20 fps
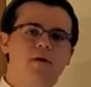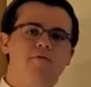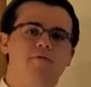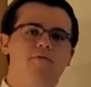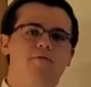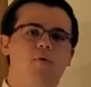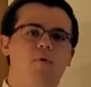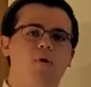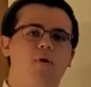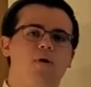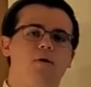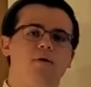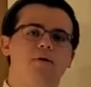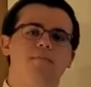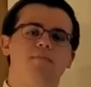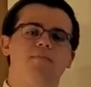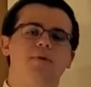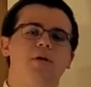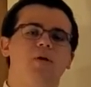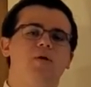for
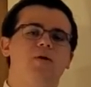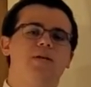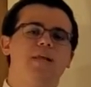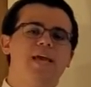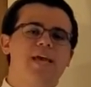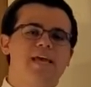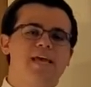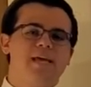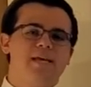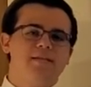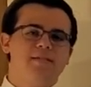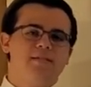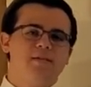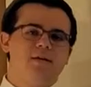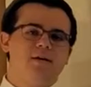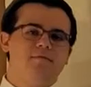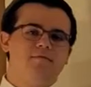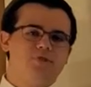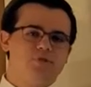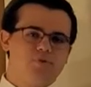mere days
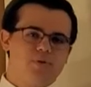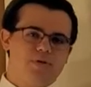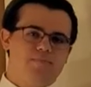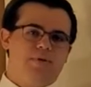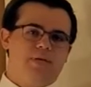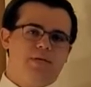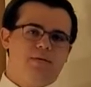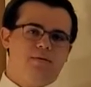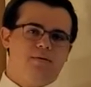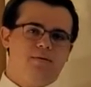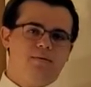of treatment.